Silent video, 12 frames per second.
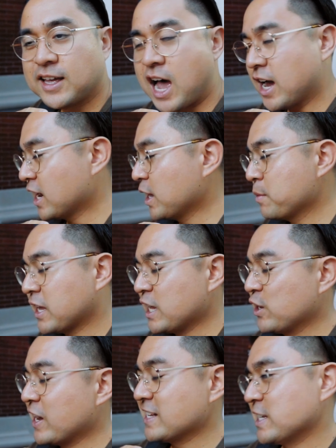I'm gonna get
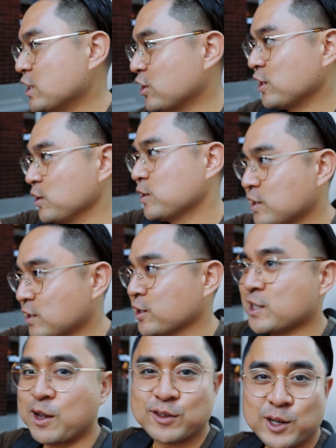you guys introduced
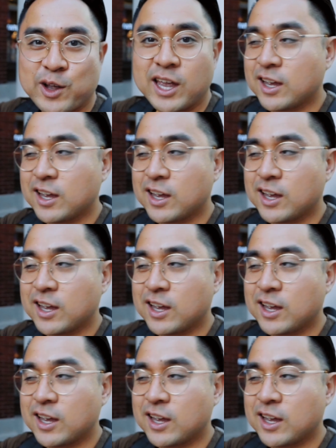yourselves, okay?